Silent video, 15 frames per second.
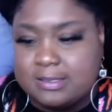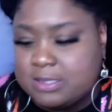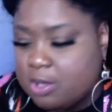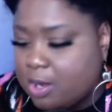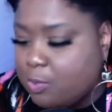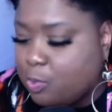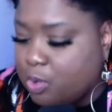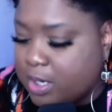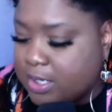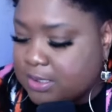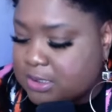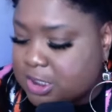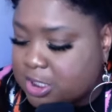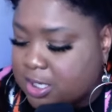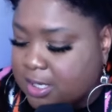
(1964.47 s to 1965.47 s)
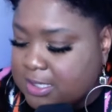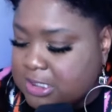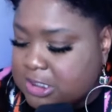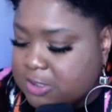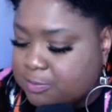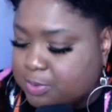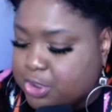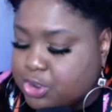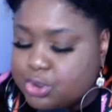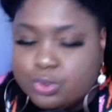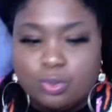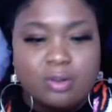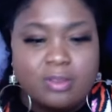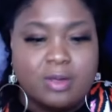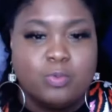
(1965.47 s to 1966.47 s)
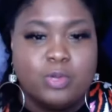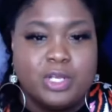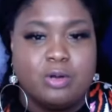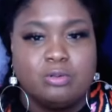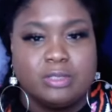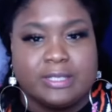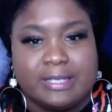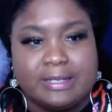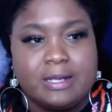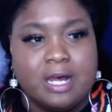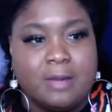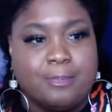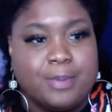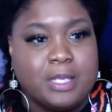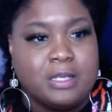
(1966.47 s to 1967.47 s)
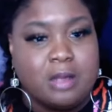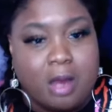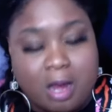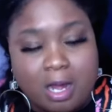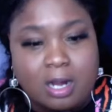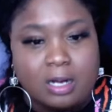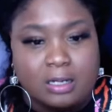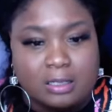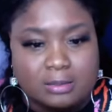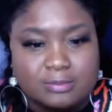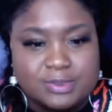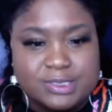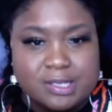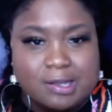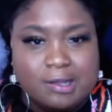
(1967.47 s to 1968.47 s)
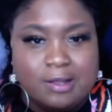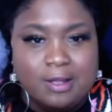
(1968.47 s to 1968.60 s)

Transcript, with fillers: And so I want to us to be sure that we don't get up in arms